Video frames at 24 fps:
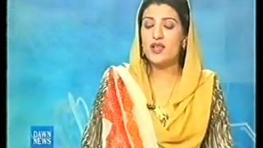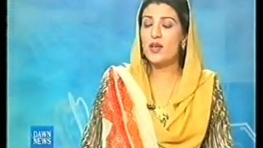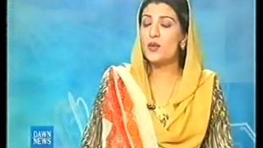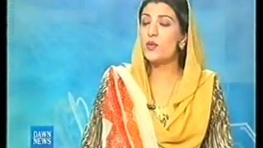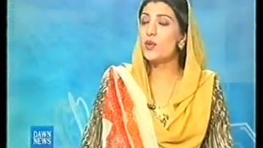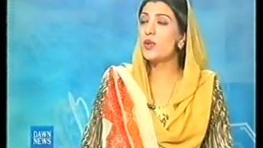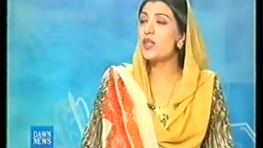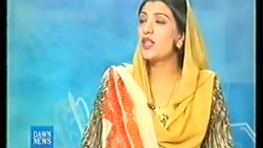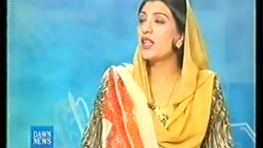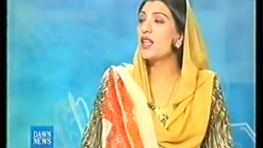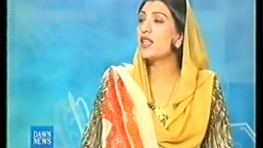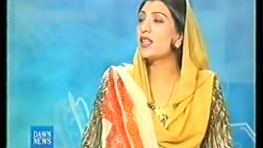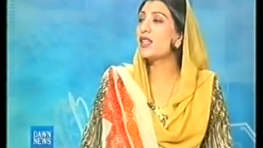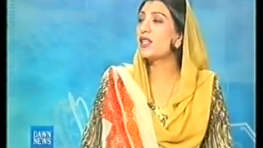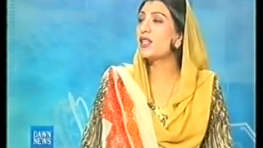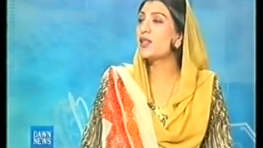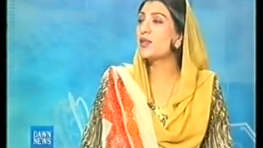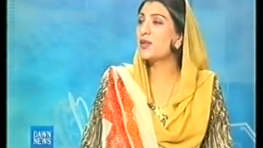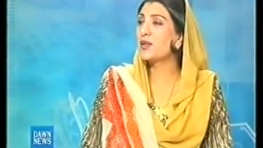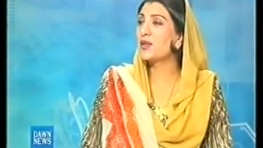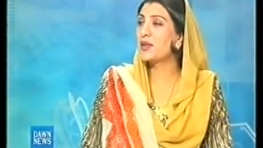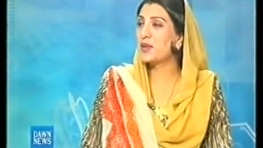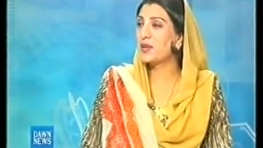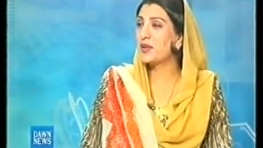we think that
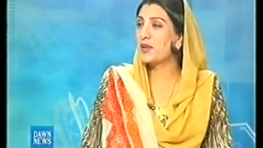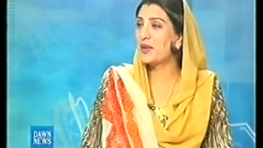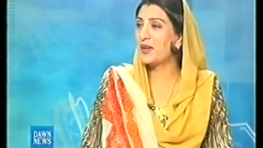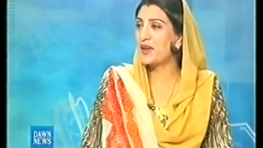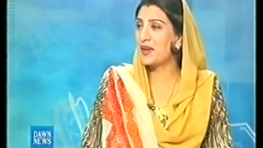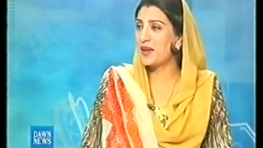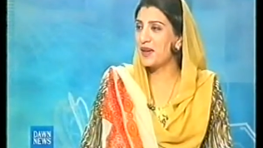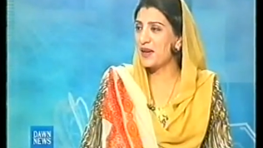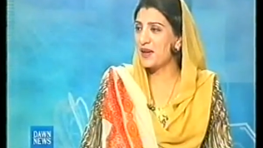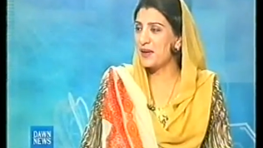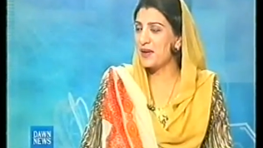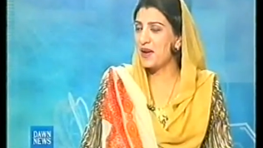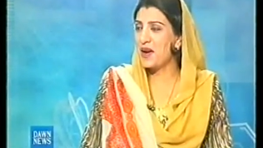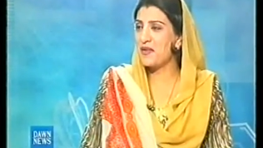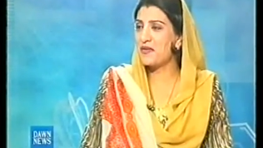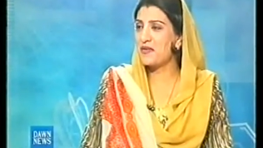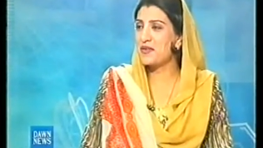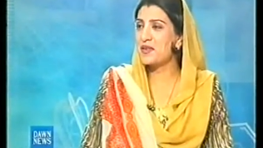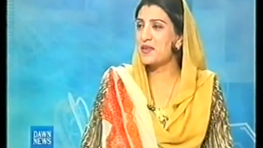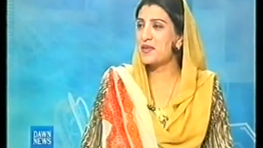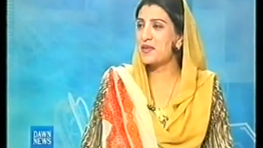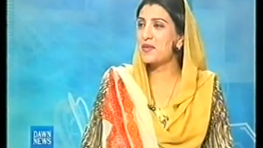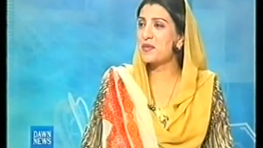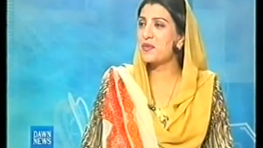
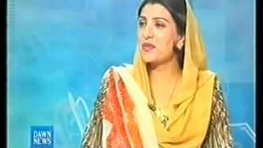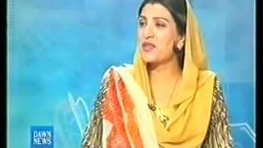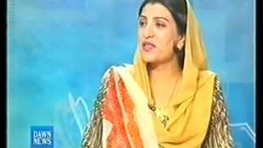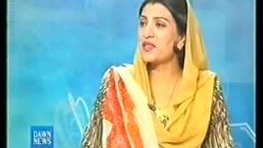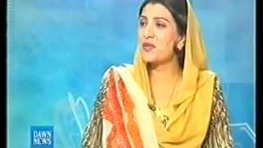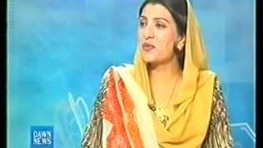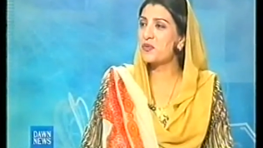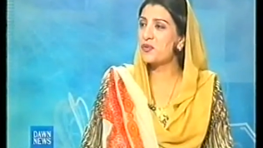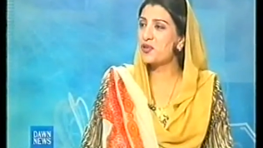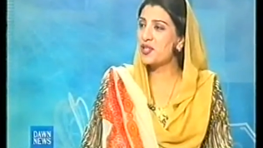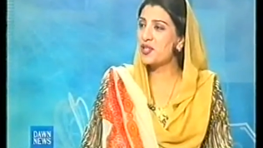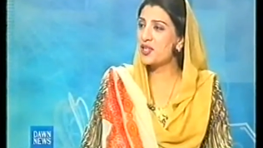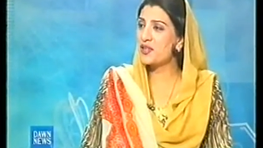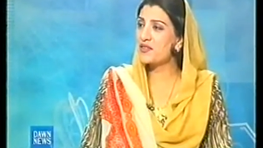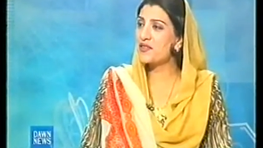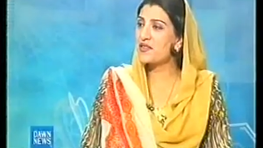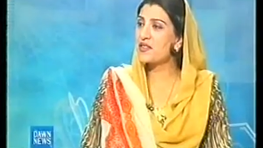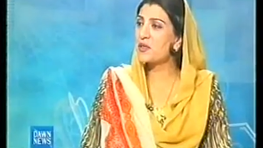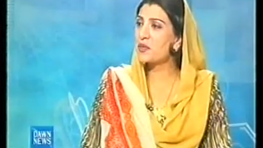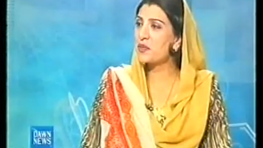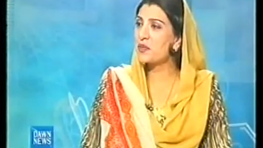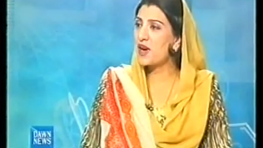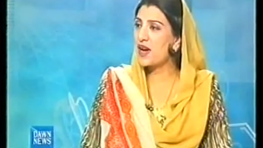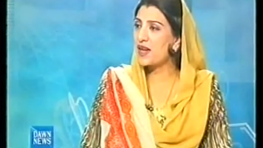after Mr. Musharraf's
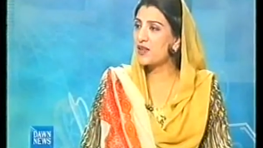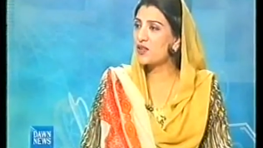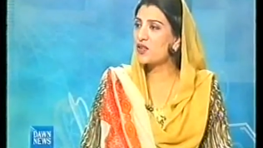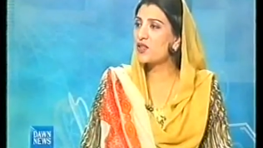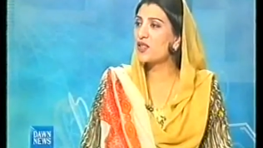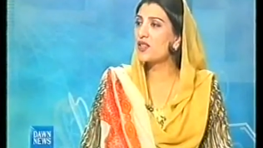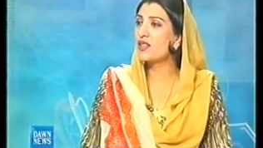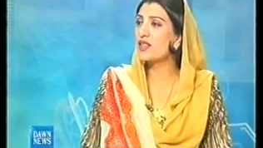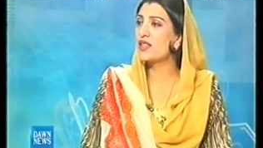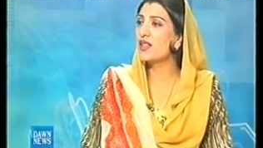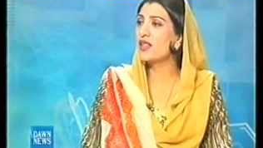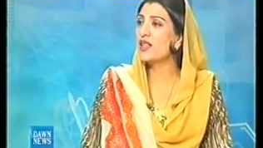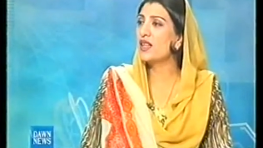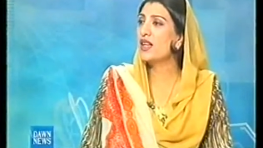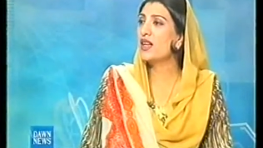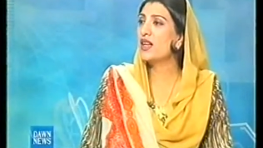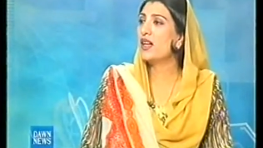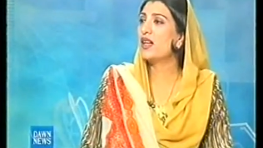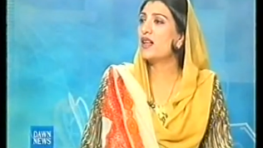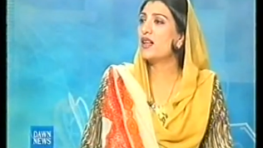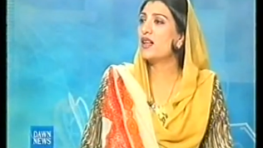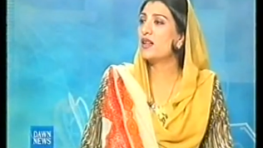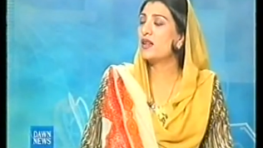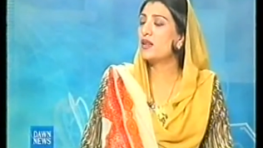departure,
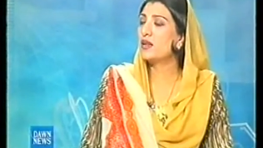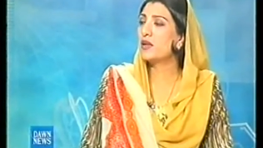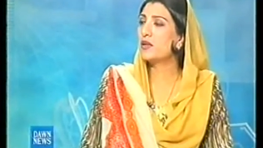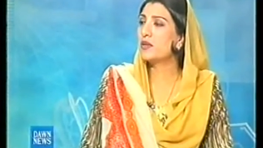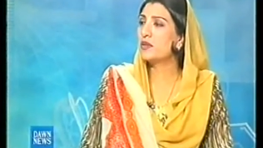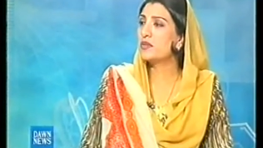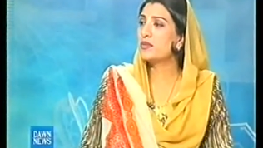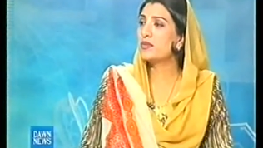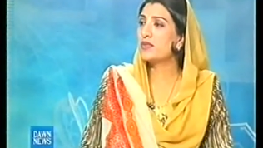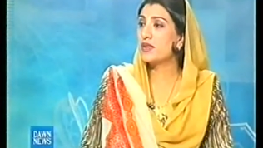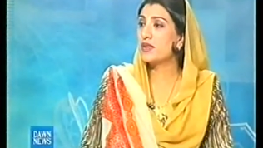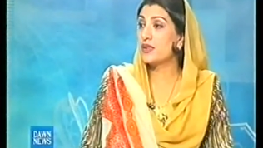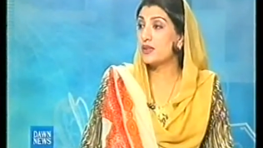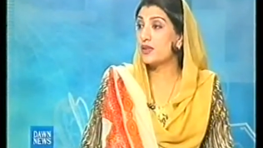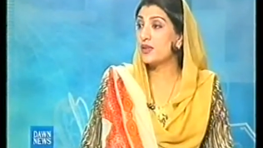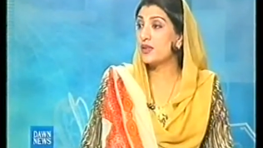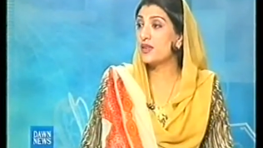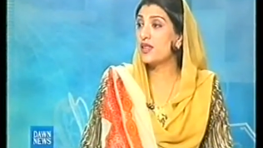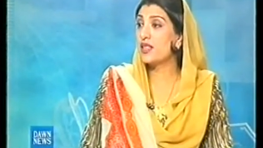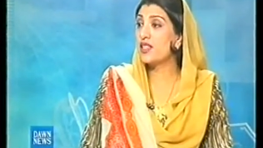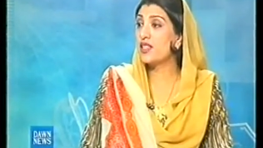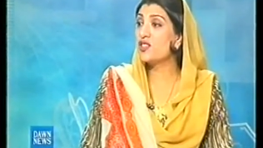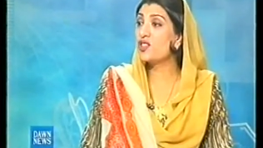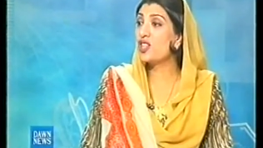
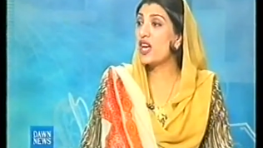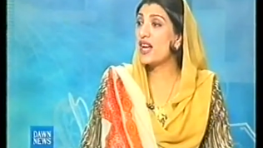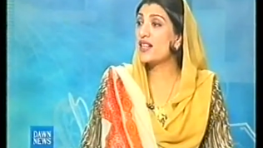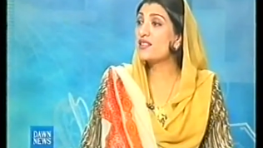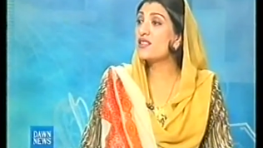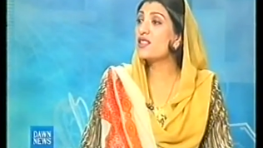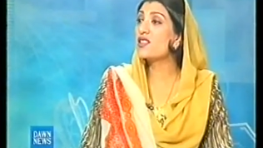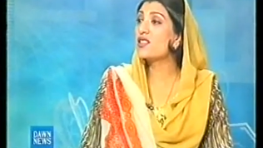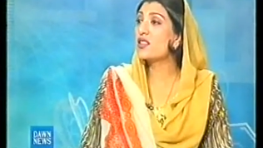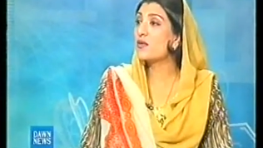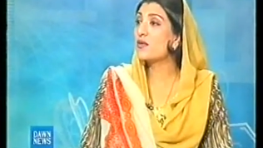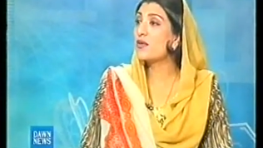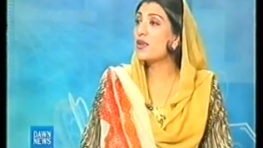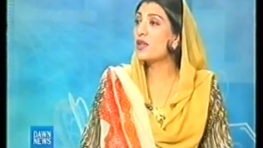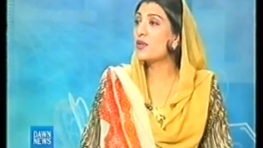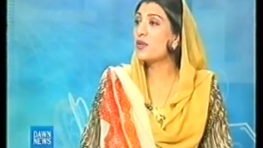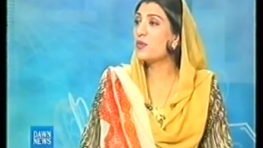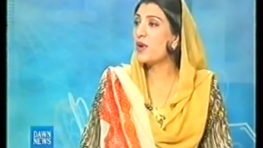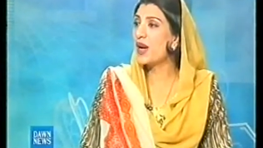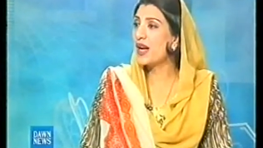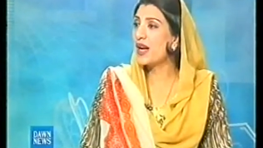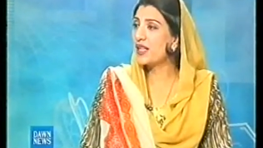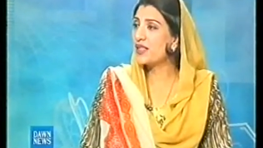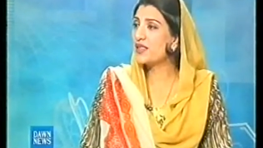these chances are very
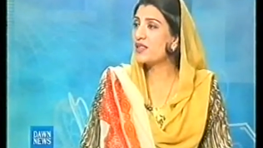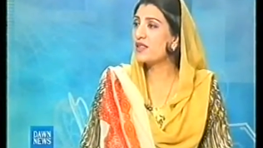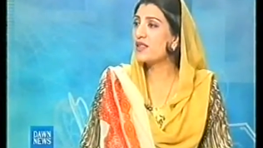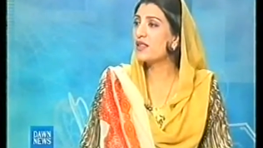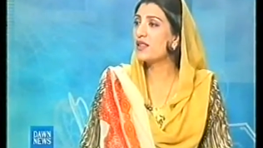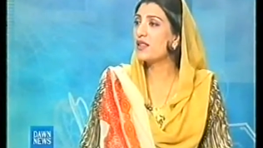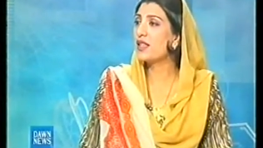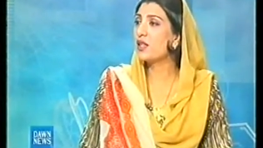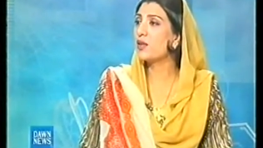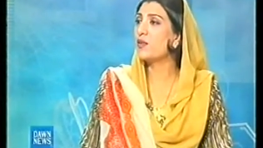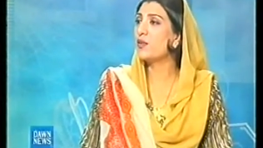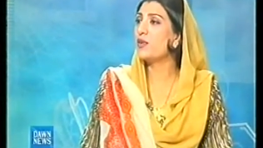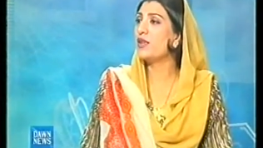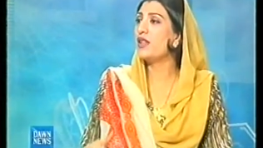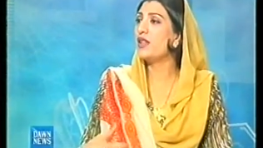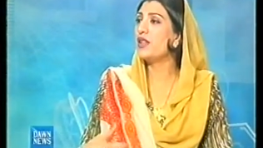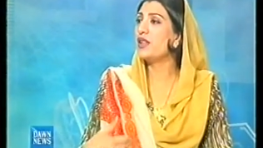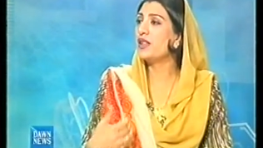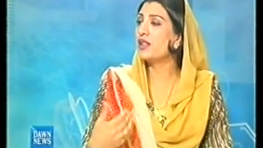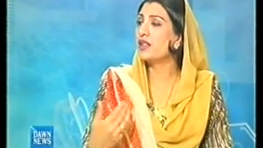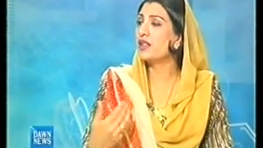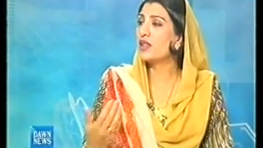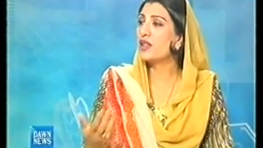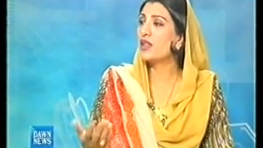wide that we
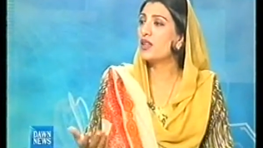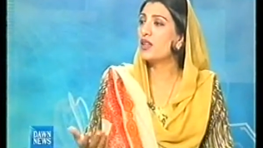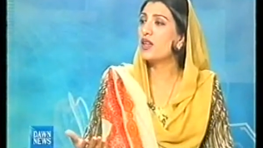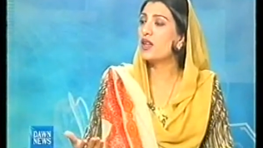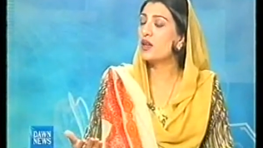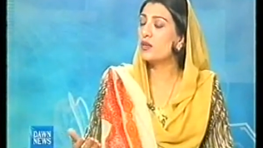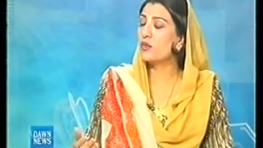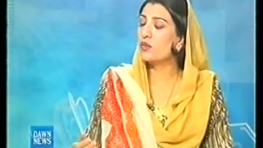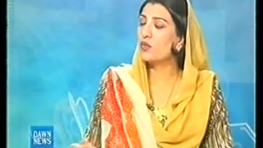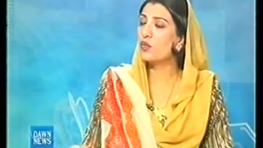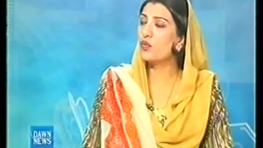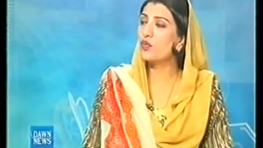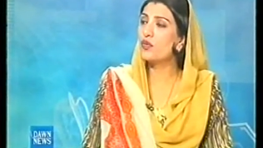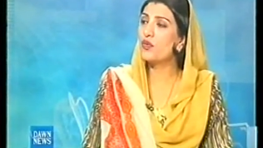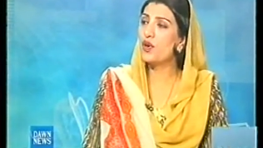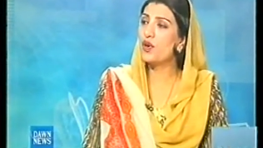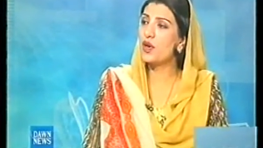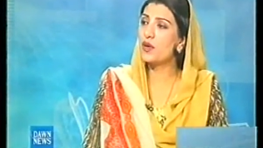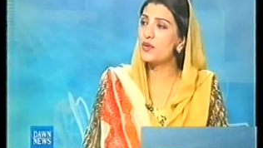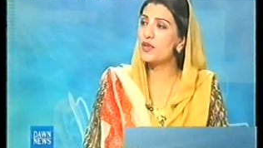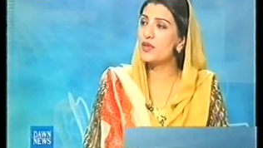move forward,